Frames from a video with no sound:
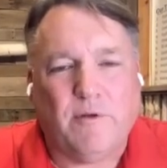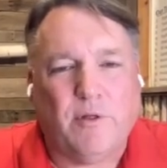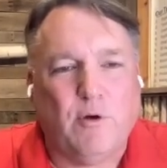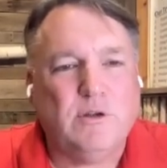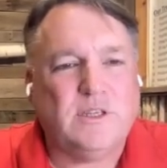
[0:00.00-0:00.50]

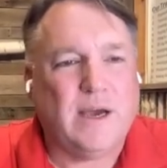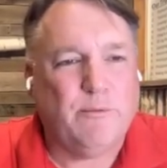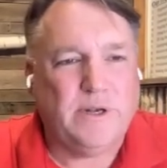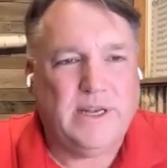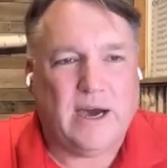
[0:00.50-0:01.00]
For those
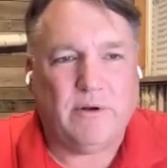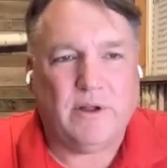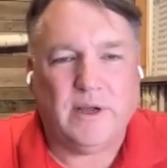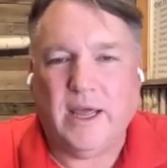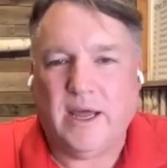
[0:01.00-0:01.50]
that would
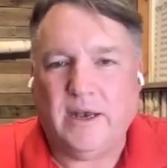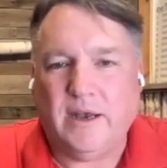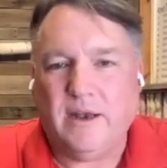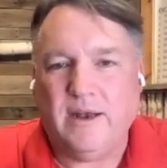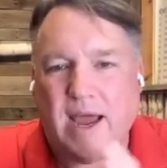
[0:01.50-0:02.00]
doubt,
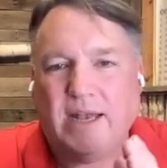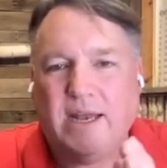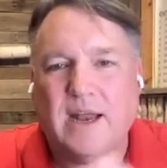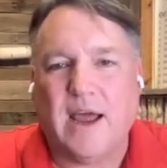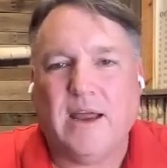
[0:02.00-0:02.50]
again,
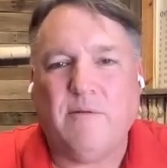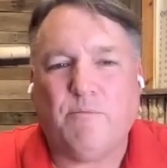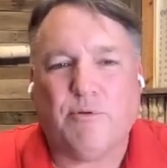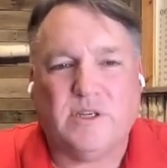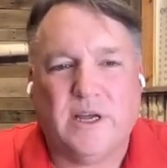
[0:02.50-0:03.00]

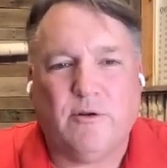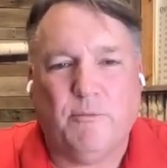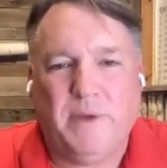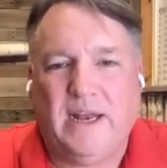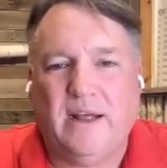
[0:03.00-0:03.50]
99%
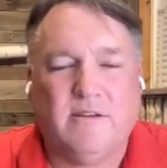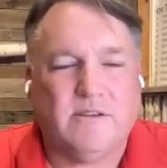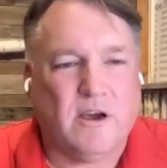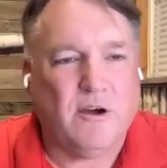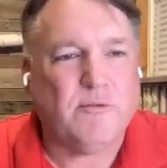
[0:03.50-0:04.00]
obedience
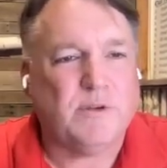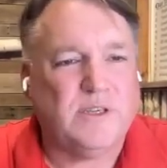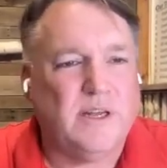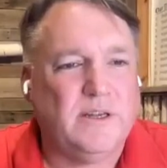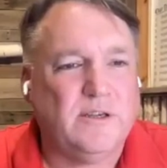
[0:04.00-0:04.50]
is
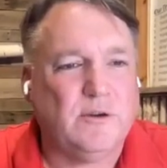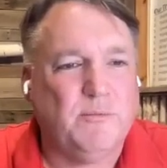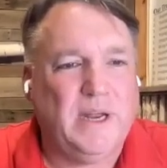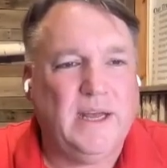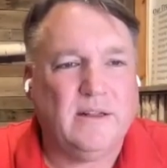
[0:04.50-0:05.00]
100%
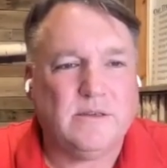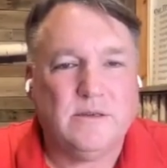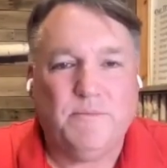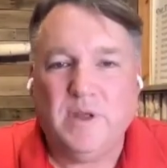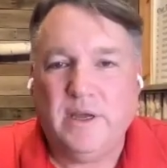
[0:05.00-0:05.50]

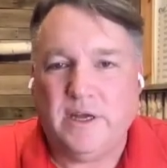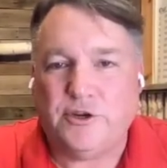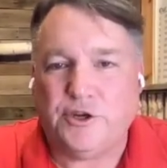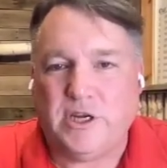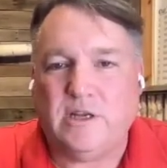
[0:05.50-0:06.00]
disobedience.
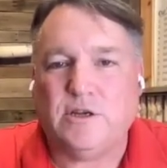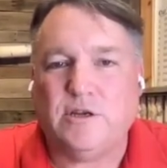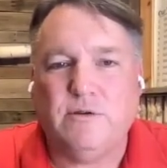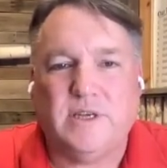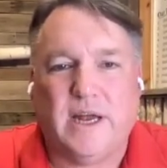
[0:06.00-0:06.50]
It's
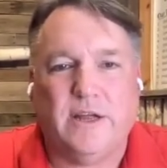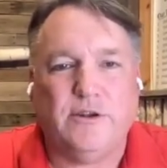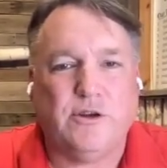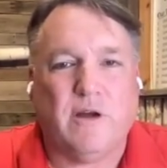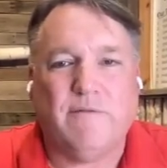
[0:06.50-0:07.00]
Jesus who said
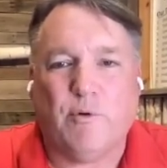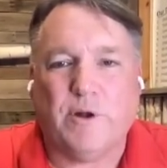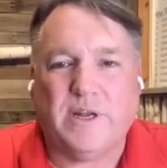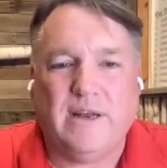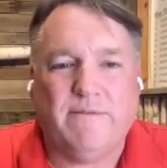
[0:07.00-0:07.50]
in John
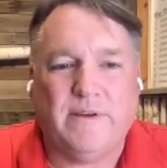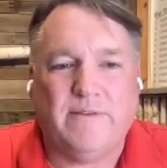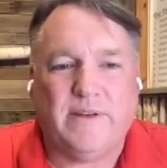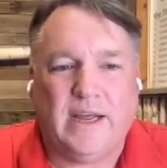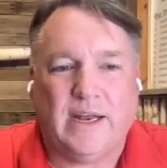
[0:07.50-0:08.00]
14,
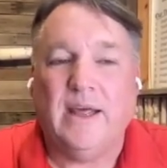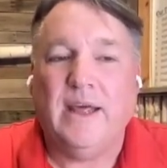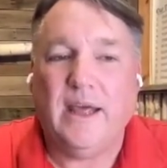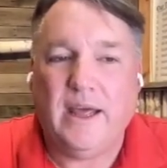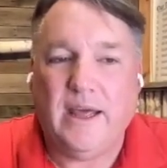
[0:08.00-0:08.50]
15,
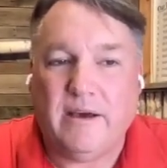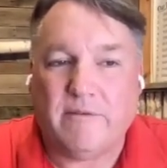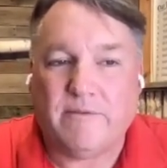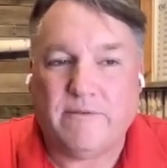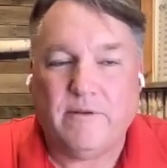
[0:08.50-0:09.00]

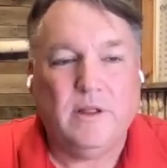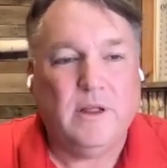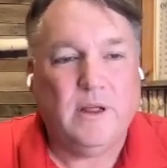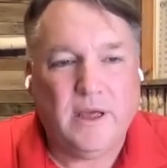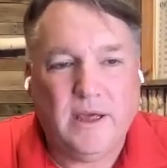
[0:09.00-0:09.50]
if,
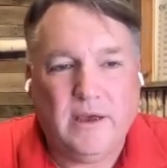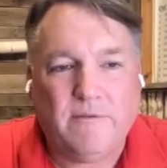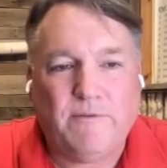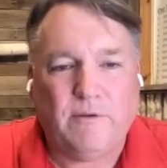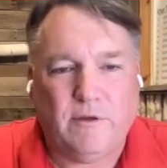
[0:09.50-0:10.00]

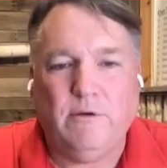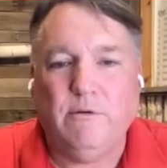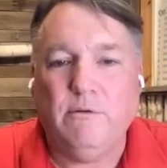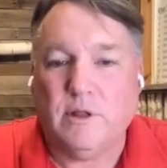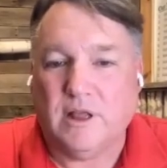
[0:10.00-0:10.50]
if
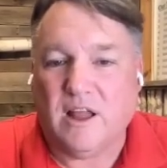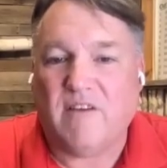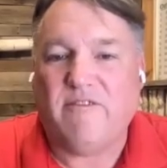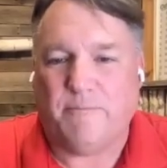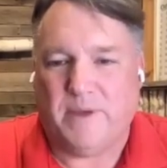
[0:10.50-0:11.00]
you
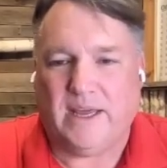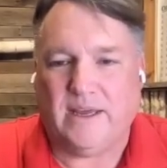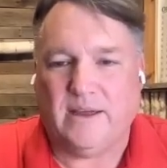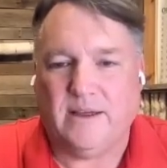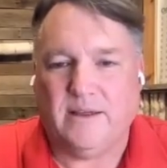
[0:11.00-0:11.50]
love
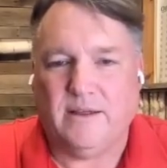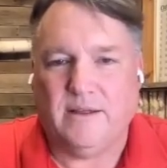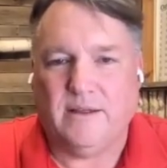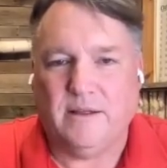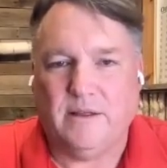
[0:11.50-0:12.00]
me,
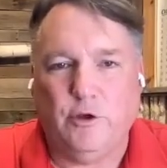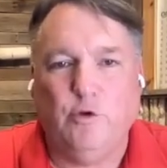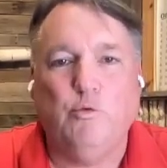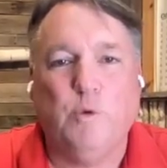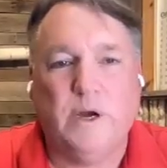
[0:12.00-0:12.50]

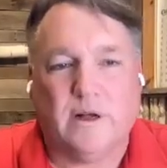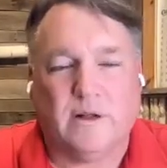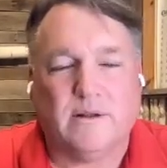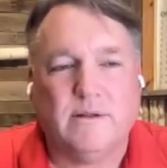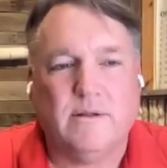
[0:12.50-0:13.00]
you
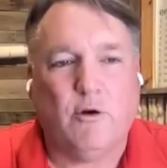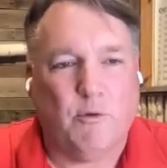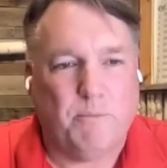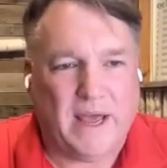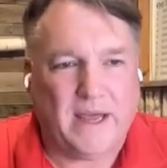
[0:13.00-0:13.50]
will
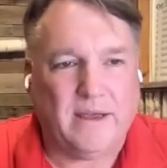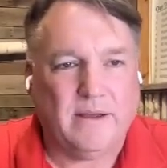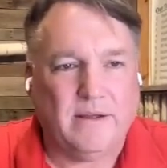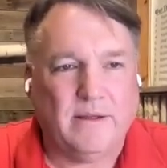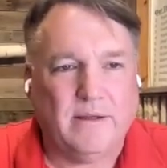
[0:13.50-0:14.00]
obey
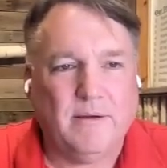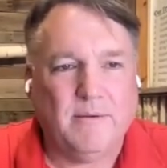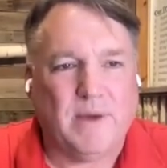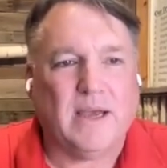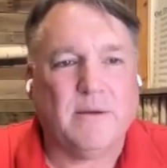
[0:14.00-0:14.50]

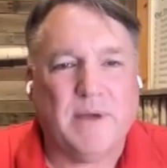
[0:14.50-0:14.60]
my